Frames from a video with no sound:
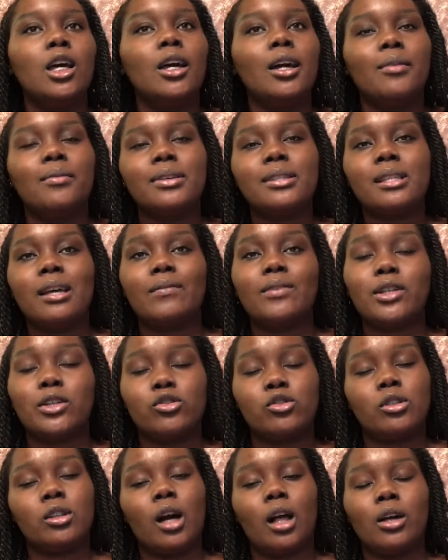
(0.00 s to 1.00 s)
it was
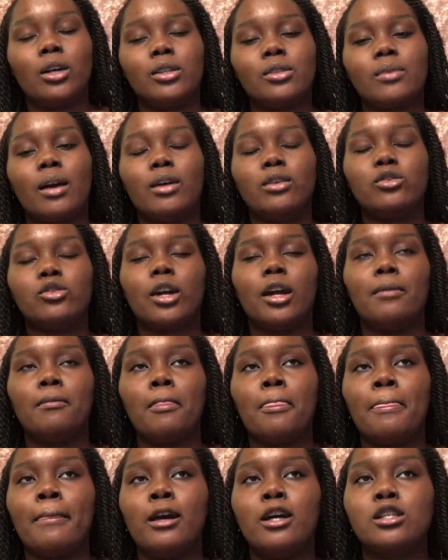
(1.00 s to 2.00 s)
$700 round-trip.
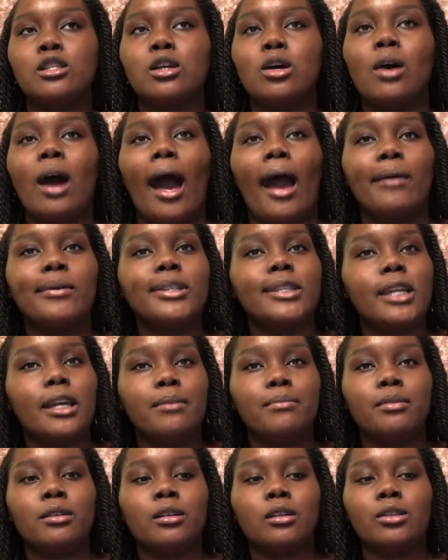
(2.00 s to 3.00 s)
So I was
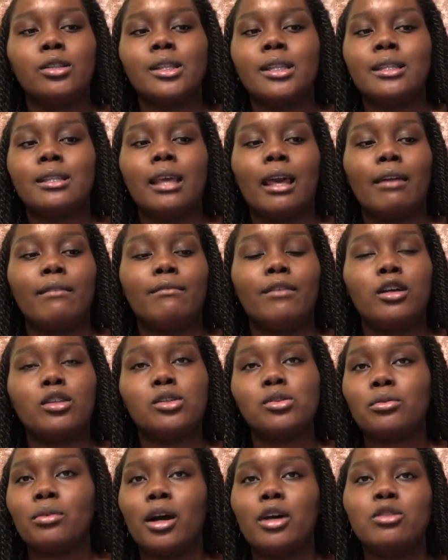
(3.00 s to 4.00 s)
able to save
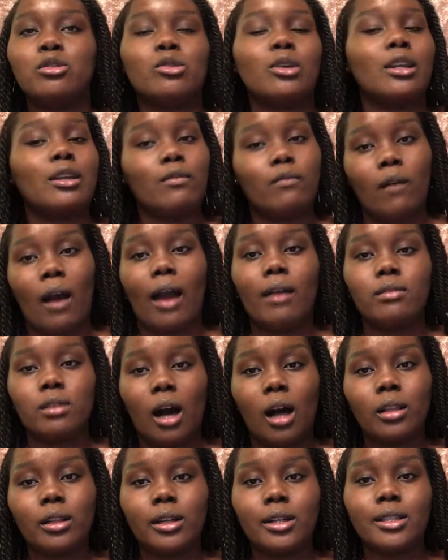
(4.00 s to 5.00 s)

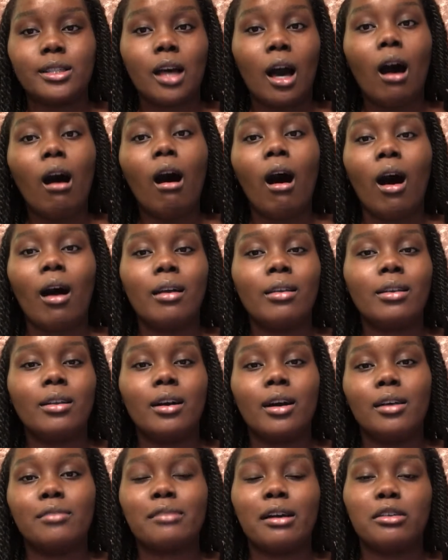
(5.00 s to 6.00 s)
$205 on
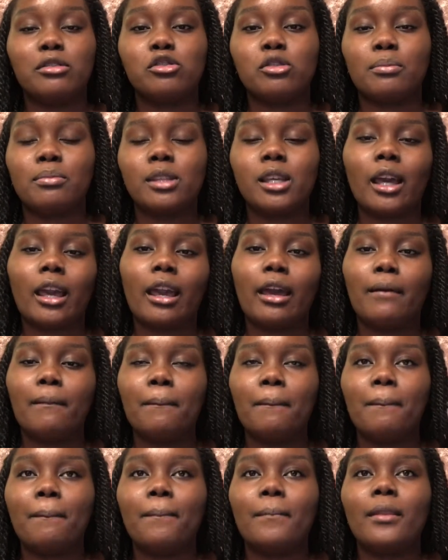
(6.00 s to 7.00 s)
a round-trip ticket.
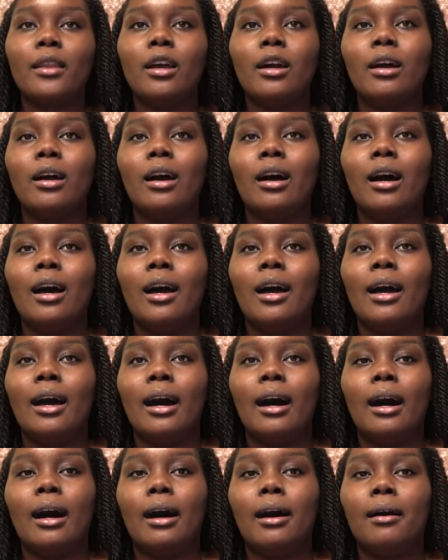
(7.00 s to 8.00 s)

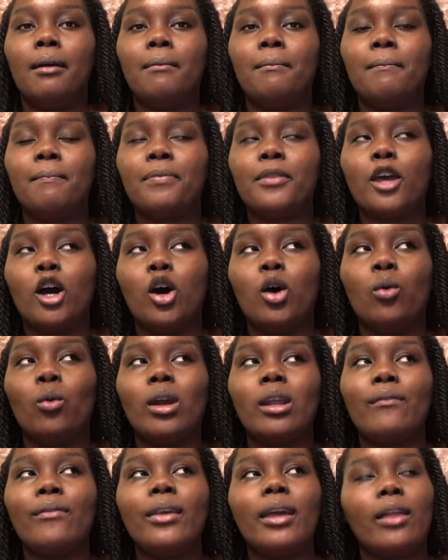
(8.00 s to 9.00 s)

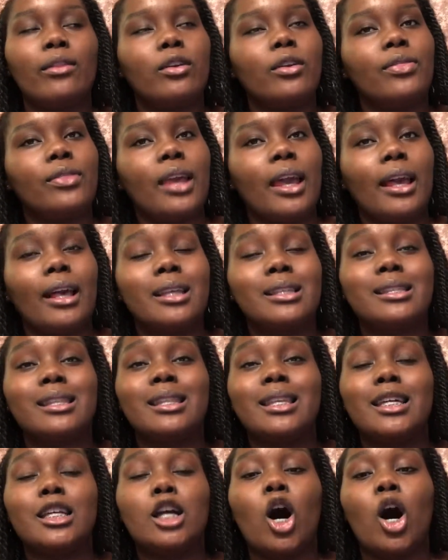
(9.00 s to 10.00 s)
One of the other things
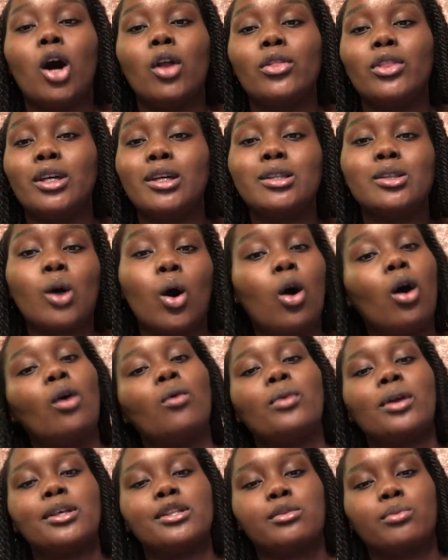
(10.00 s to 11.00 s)
that this
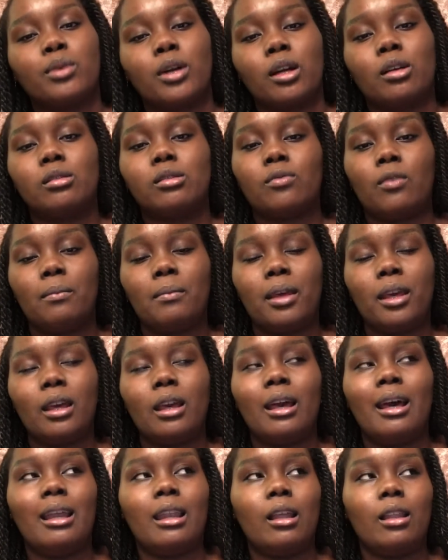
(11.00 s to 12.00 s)
always works for me,
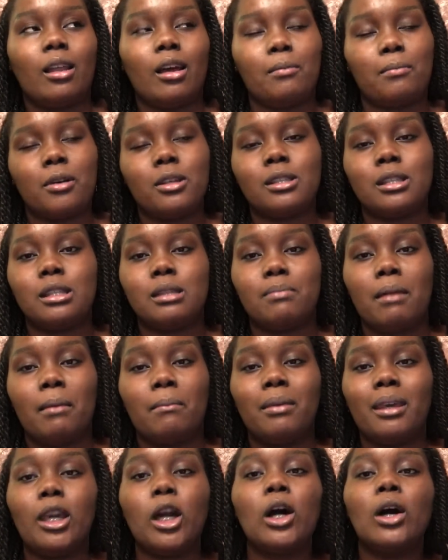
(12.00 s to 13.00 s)
and a lot of persons might
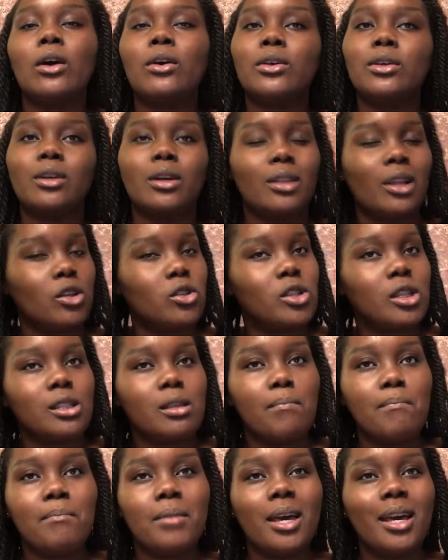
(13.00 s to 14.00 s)
be, oh, that's just a
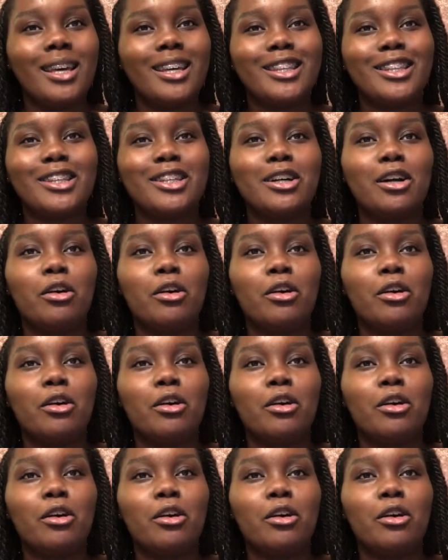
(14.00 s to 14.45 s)
myth,